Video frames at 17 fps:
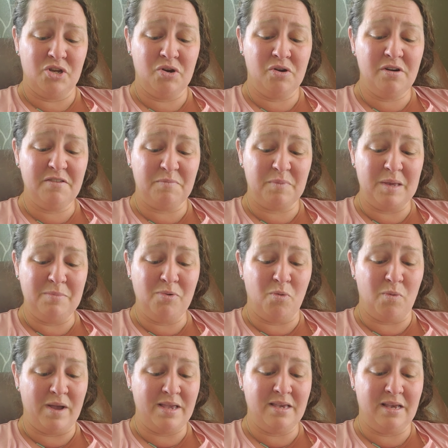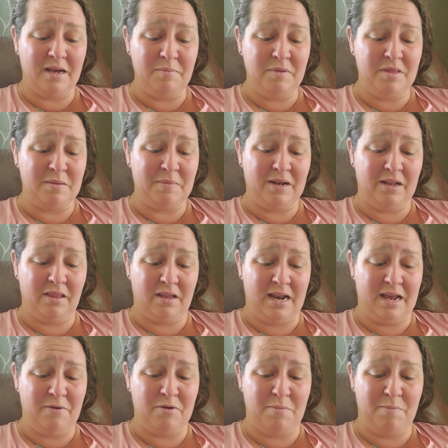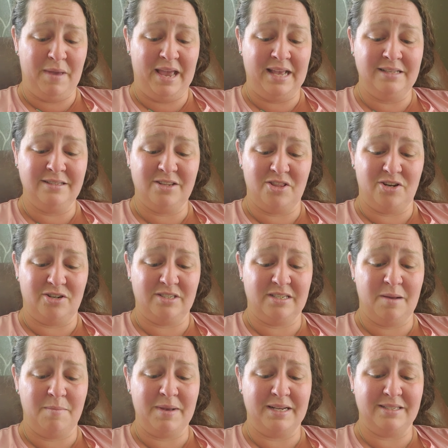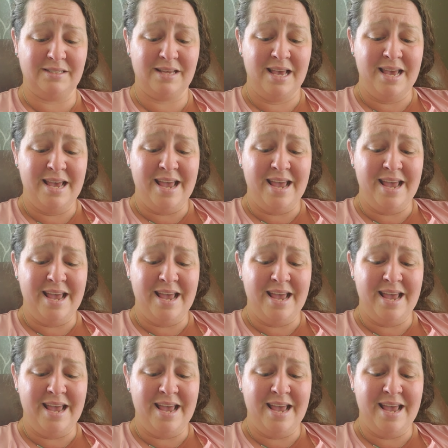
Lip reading: heard of people waking up in the middle of the night with pains in their stomachs,